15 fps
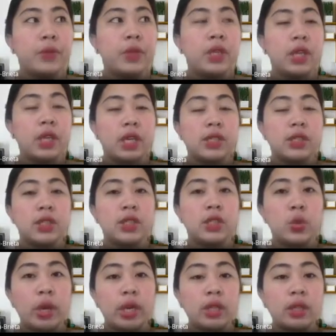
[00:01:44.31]

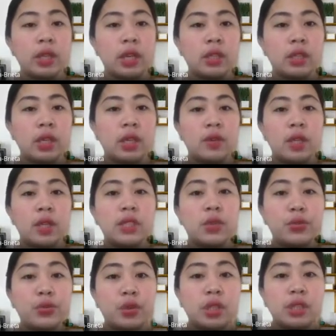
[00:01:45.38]
situated, that's the
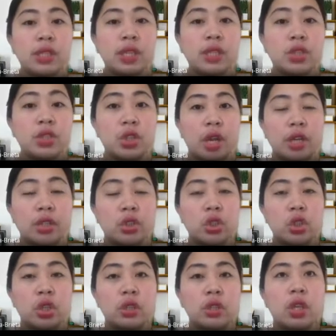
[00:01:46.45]
first interaction.
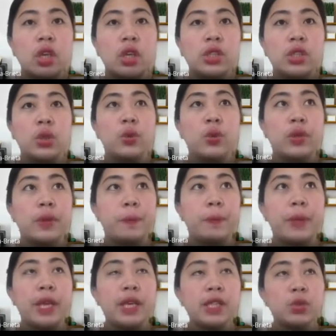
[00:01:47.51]
So the
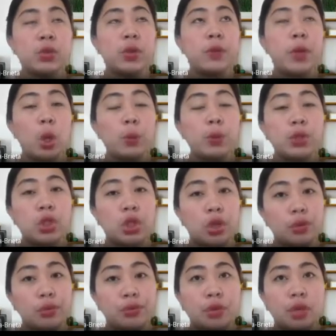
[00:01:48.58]
place will be observed,
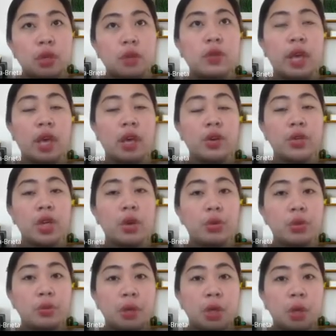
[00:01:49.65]
the area will be
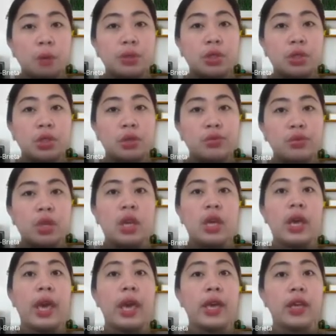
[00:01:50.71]
observed,
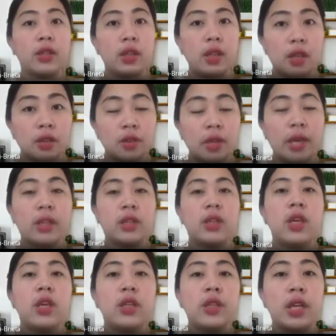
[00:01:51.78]
and then
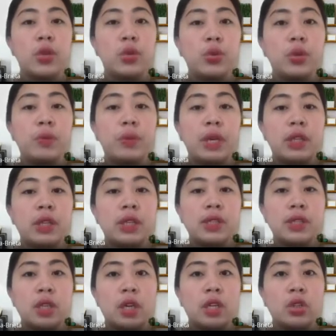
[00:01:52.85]
that would be the start
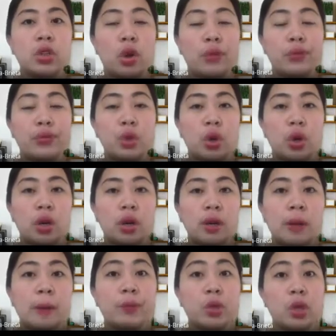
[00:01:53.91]
of your
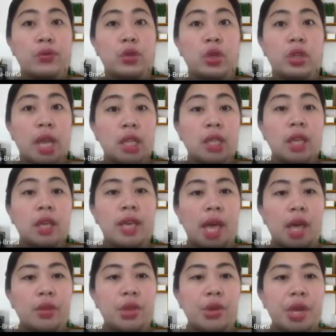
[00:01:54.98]
data
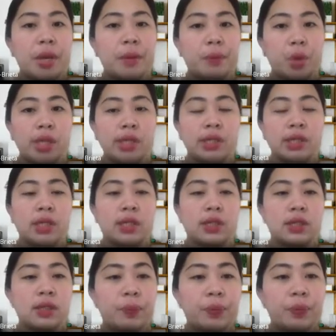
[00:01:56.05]
gathering process.
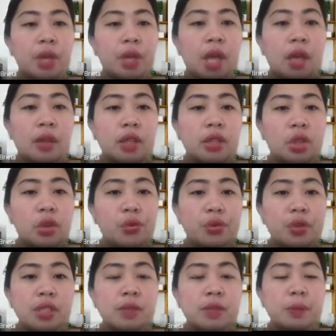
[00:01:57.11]
The difference
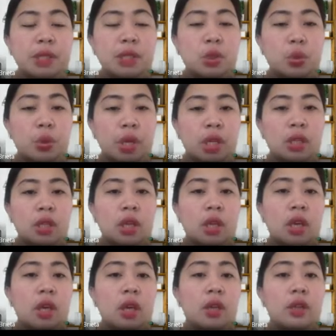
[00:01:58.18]
between
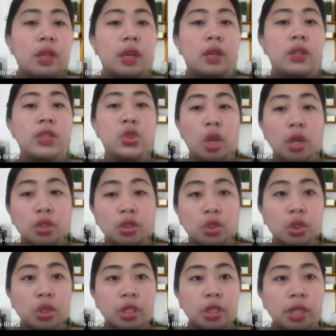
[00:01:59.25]
the structured
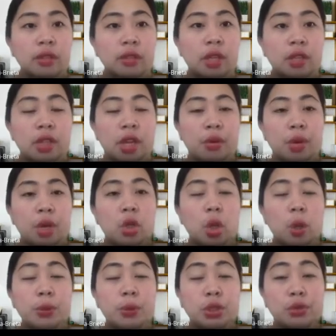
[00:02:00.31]
and the direct
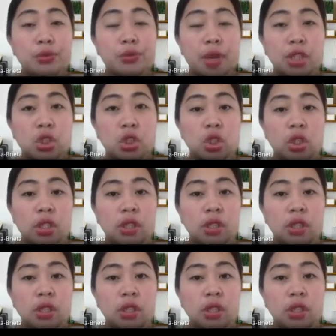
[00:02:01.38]
observation